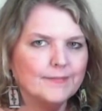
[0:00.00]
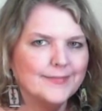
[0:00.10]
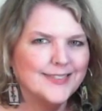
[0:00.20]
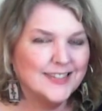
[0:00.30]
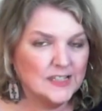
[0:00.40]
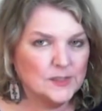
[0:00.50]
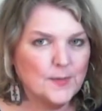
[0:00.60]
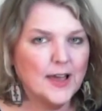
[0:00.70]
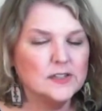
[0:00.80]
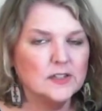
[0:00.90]
this
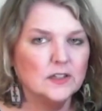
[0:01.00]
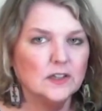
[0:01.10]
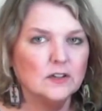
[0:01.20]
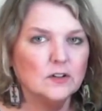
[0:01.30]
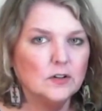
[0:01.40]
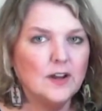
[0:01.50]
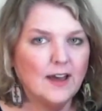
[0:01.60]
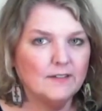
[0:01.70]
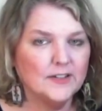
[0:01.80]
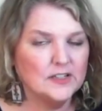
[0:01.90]
Masculine could
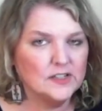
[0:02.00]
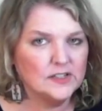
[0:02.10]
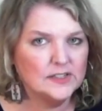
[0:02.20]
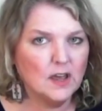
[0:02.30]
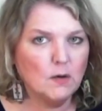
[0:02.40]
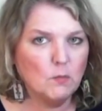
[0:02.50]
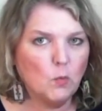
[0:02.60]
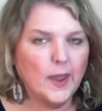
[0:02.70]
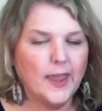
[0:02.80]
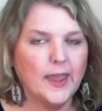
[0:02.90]
have in some
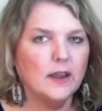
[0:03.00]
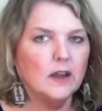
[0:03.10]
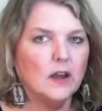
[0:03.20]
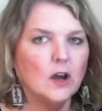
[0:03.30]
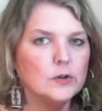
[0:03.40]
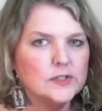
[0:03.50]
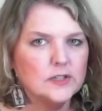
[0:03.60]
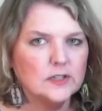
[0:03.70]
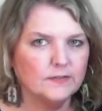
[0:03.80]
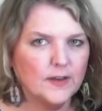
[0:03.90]
way
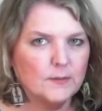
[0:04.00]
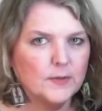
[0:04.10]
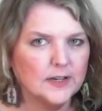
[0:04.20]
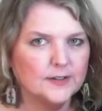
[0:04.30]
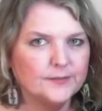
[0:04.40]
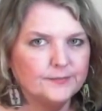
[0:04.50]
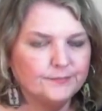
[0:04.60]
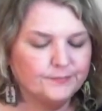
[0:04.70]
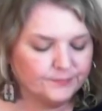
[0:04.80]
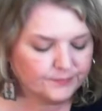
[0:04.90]
ghosted the Feminine.
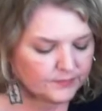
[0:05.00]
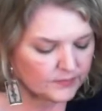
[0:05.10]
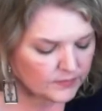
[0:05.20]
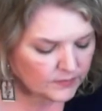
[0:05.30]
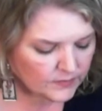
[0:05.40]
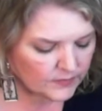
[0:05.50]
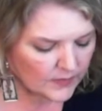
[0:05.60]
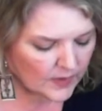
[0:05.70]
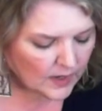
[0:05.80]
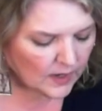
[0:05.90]

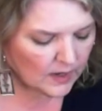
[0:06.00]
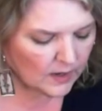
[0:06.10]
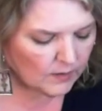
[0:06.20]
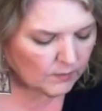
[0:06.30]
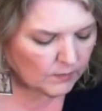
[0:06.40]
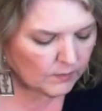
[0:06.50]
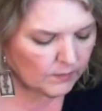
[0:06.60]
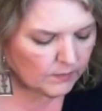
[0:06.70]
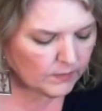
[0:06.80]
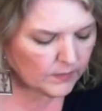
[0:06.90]

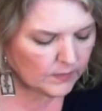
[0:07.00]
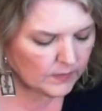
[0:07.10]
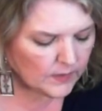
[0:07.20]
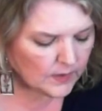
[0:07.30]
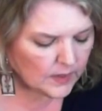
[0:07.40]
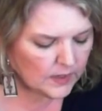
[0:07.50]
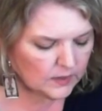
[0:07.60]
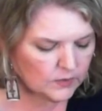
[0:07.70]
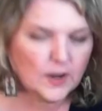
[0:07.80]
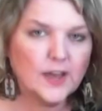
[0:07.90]
He
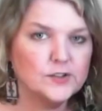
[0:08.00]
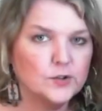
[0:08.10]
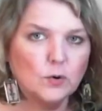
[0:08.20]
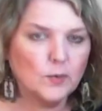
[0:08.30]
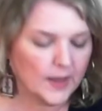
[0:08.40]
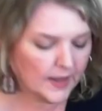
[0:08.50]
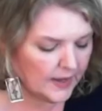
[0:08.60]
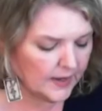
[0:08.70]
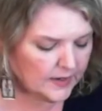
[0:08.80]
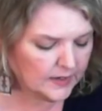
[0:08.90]
either cast her
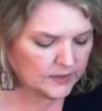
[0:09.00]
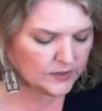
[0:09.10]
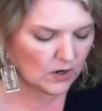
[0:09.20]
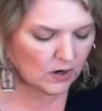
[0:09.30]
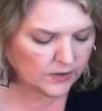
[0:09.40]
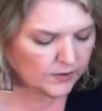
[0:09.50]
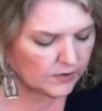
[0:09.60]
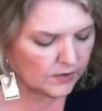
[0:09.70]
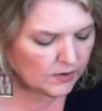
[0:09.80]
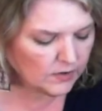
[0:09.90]
away, he discarded
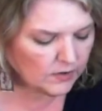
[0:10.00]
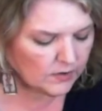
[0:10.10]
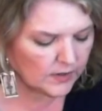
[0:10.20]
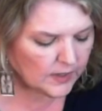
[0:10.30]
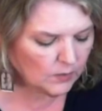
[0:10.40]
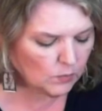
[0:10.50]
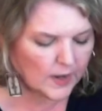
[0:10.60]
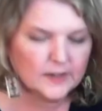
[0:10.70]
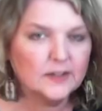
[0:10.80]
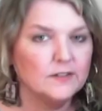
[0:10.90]
her, he
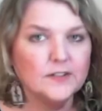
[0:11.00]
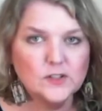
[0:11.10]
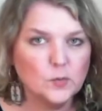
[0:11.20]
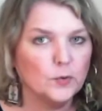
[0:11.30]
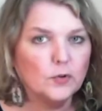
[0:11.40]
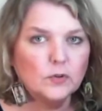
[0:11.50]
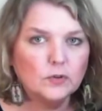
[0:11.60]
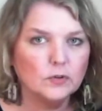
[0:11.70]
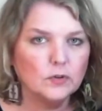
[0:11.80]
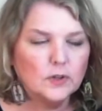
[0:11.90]
went invisible,
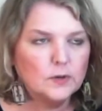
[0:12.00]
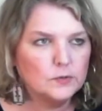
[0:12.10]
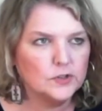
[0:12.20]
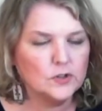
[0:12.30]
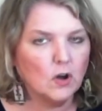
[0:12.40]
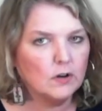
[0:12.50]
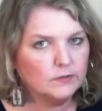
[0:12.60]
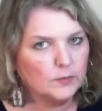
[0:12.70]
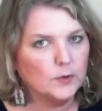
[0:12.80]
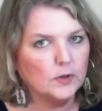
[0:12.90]
he was just gone
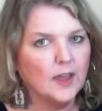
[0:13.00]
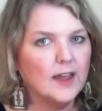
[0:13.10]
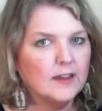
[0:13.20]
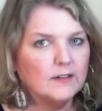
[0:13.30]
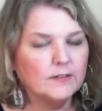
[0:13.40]
from her life,